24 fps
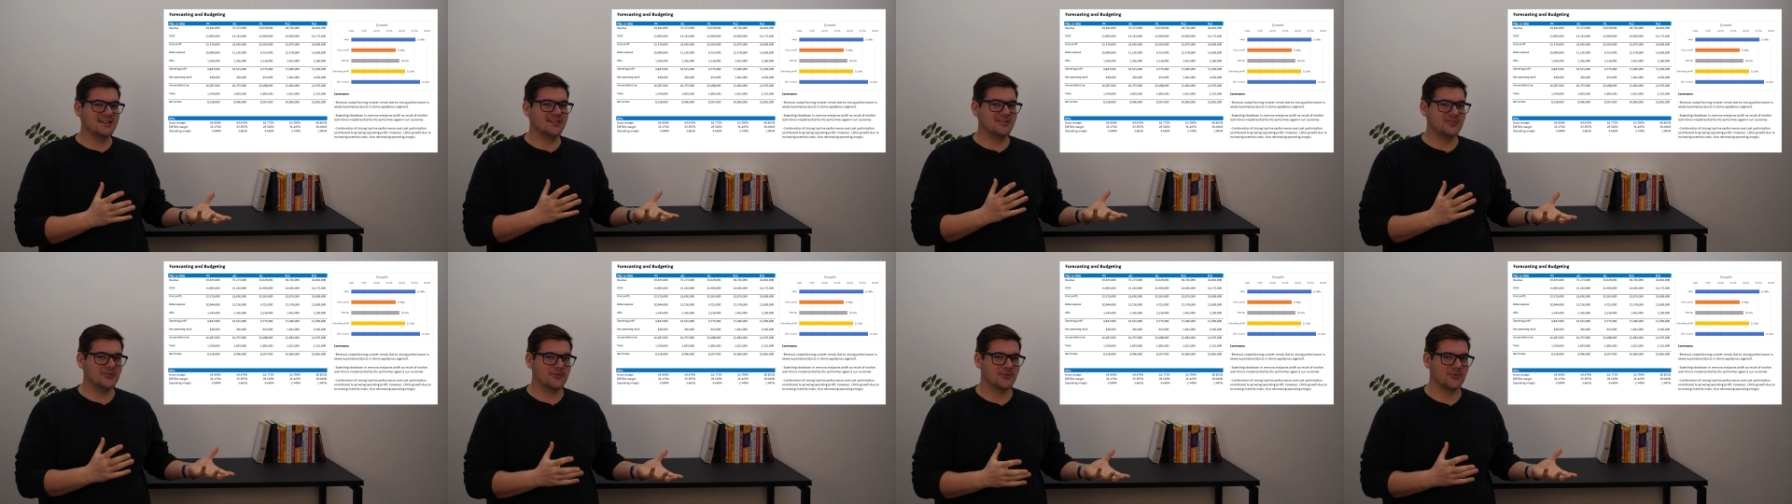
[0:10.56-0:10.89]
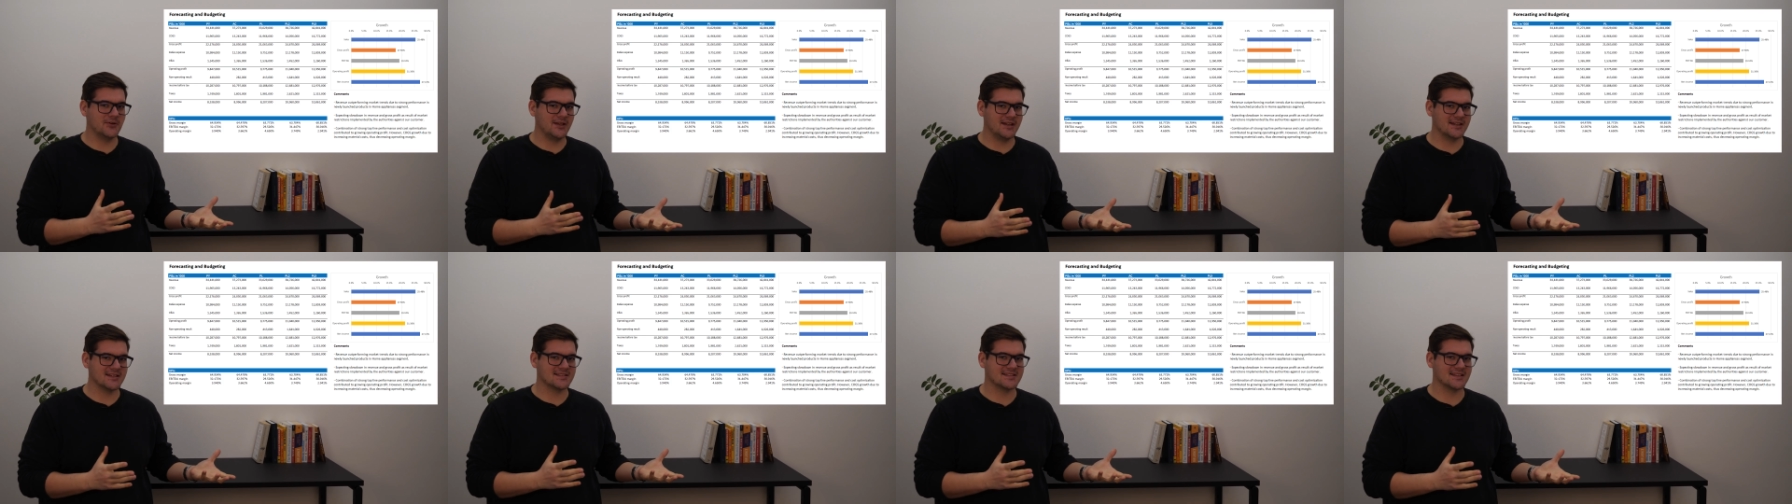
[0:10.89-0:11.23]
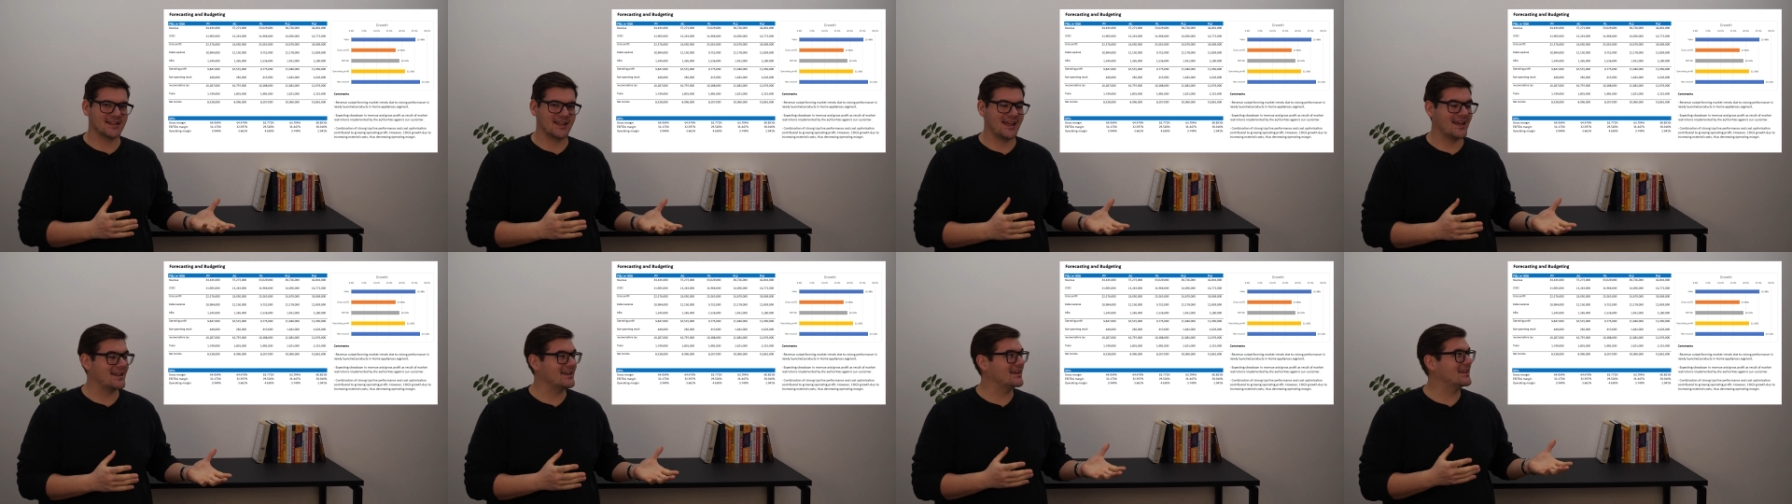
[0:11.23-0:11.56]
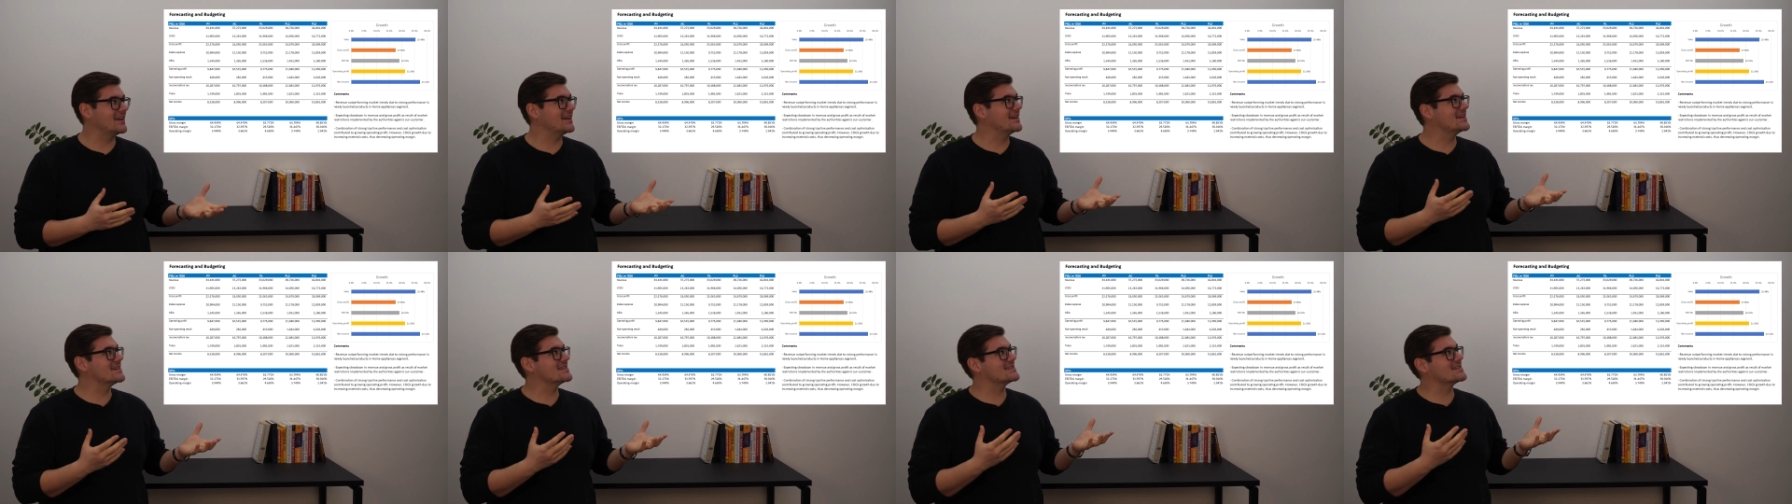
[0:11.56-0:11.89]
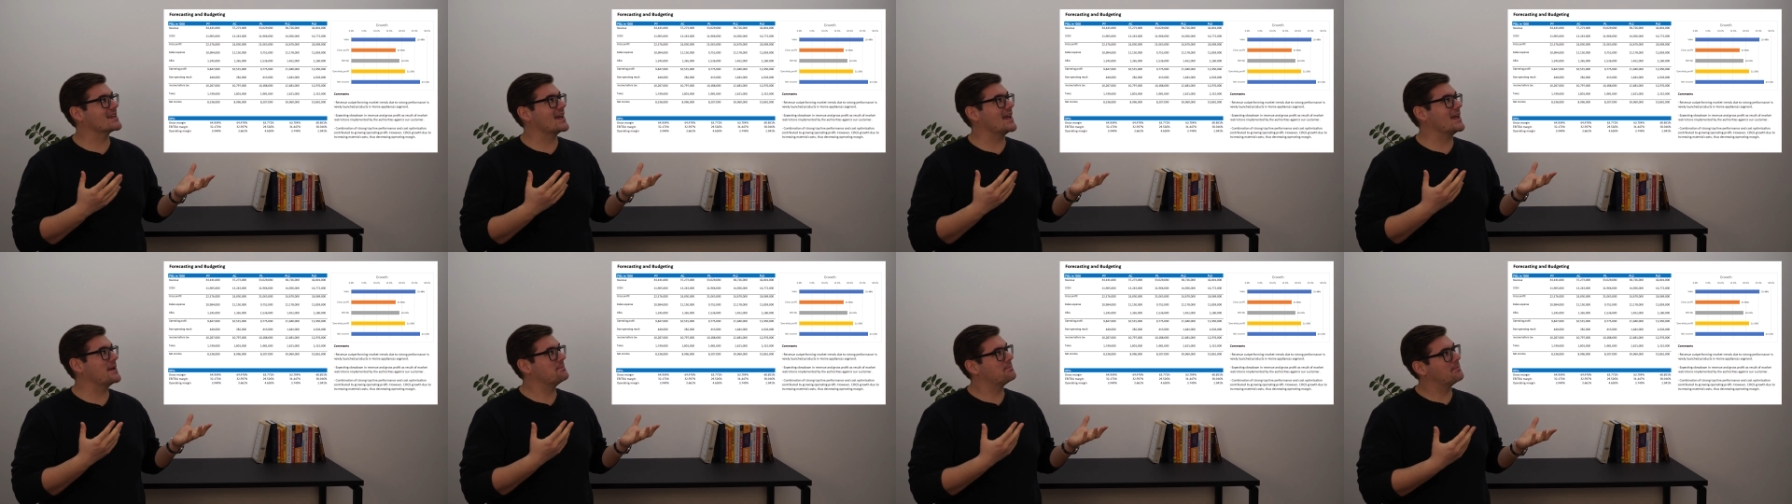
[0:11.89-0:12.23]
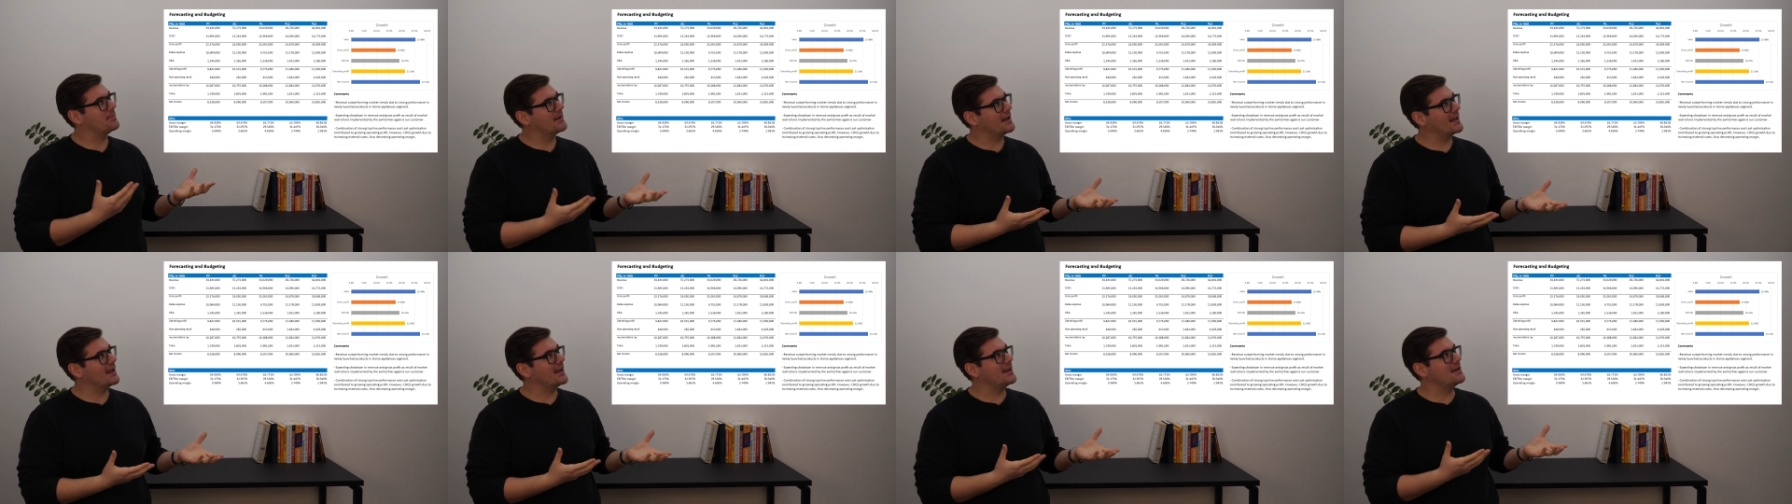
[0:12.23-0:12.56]
thing to greet us again is a
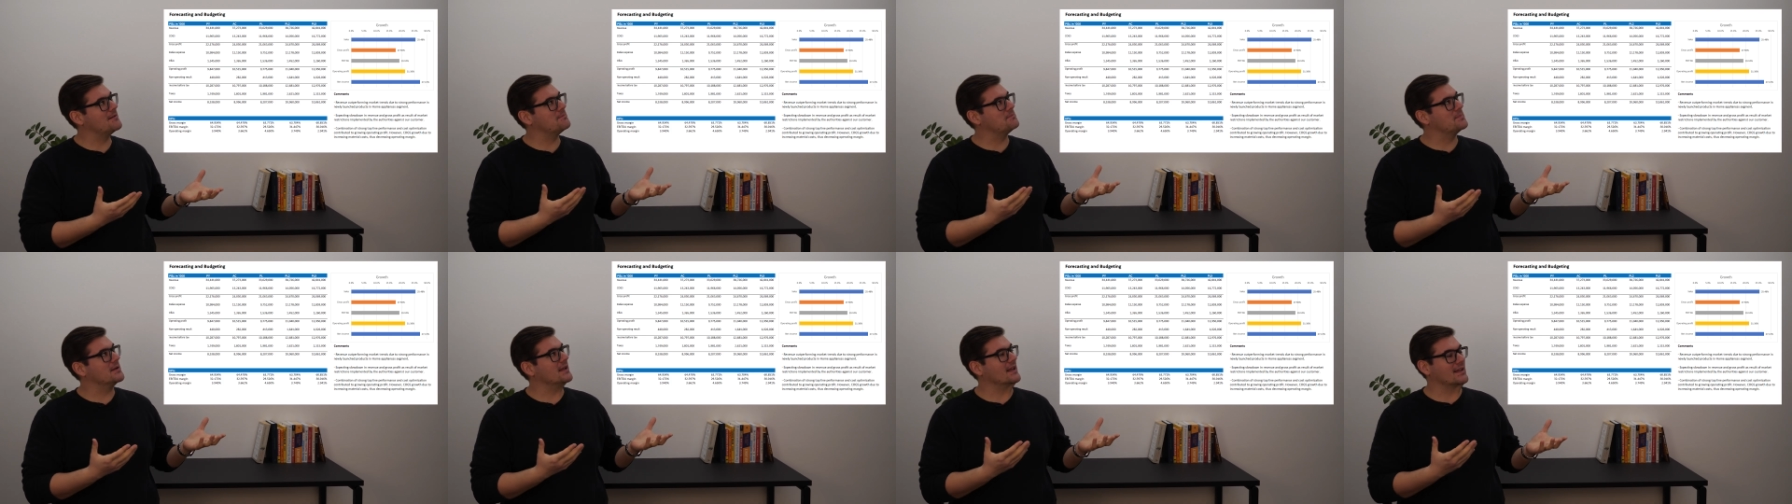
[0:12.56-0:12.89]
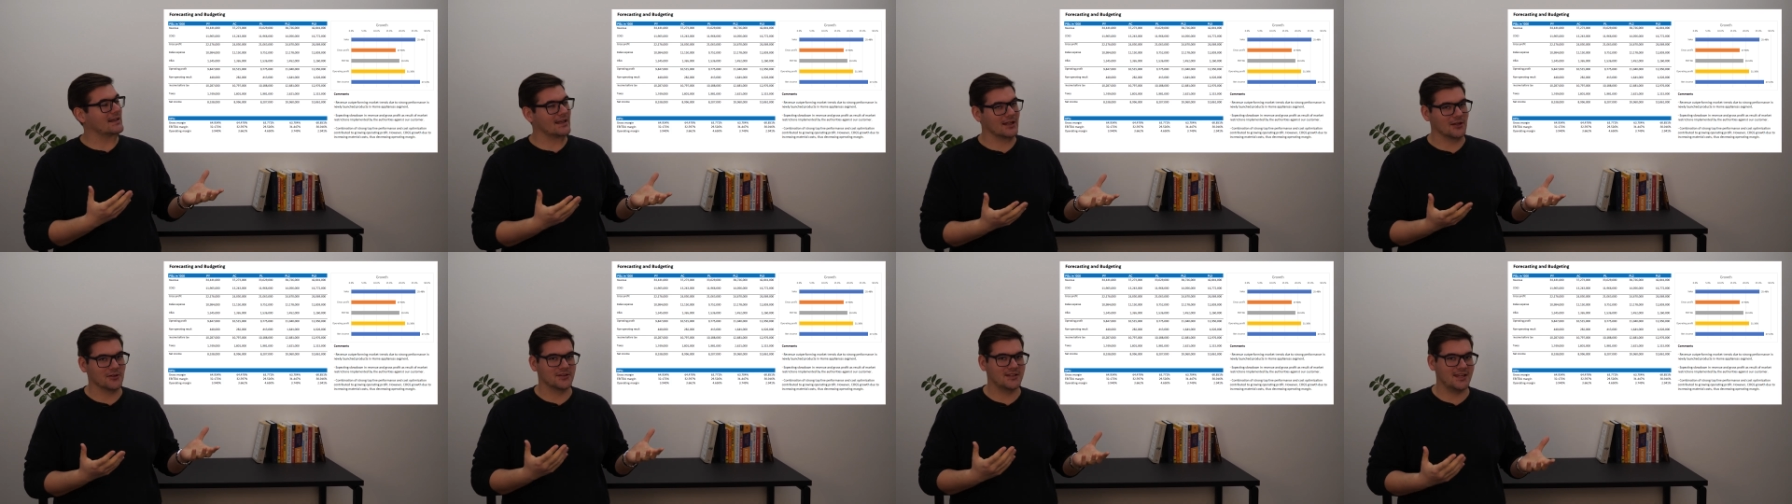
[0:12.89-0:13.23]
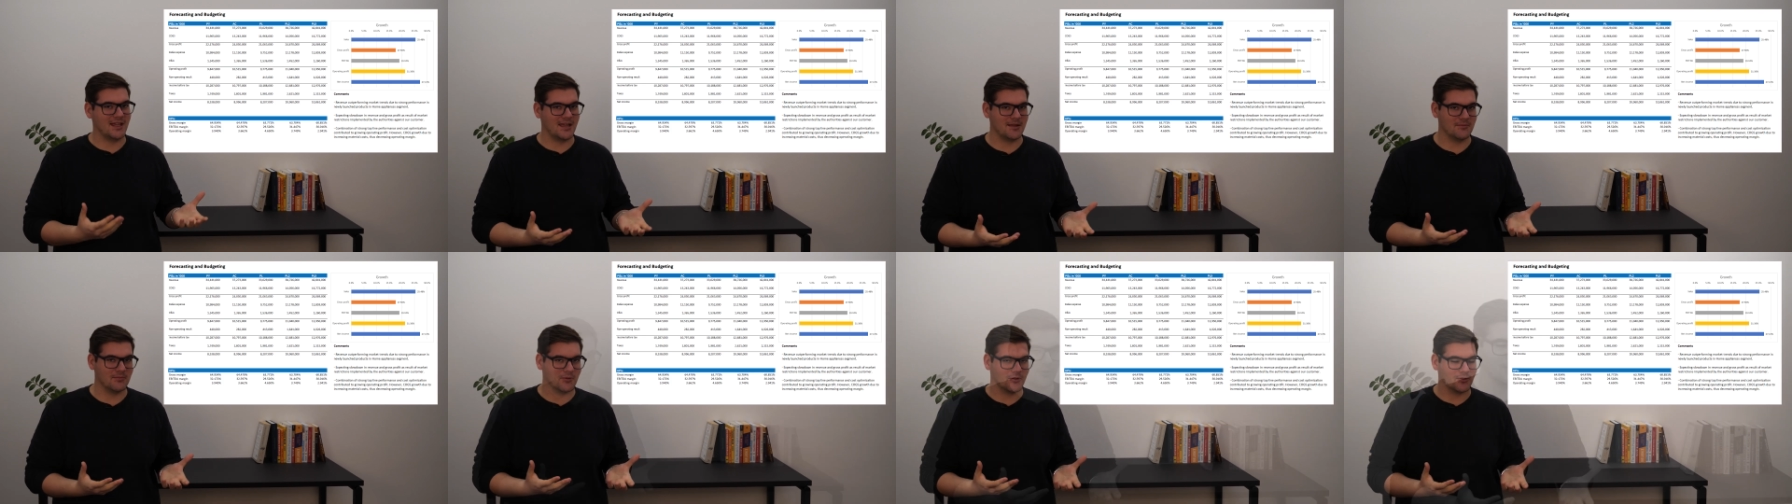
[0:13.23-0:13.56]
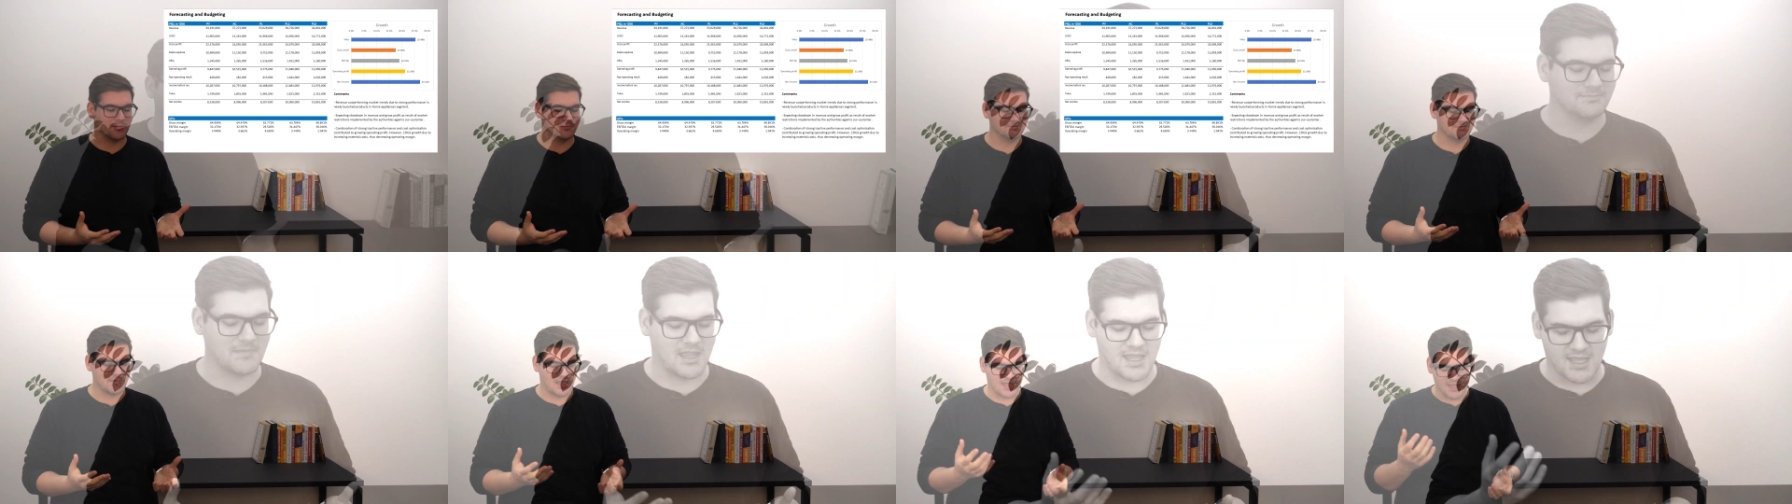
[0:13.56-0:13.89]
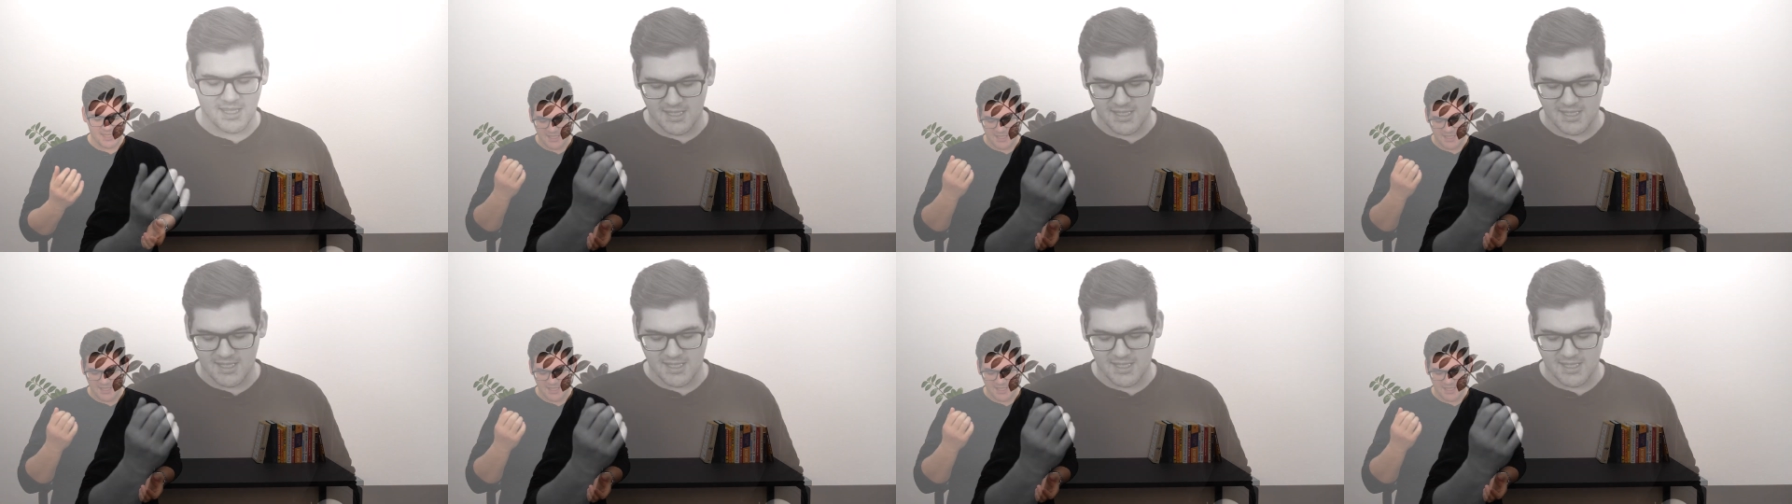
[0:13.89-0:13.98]
plain P&L table,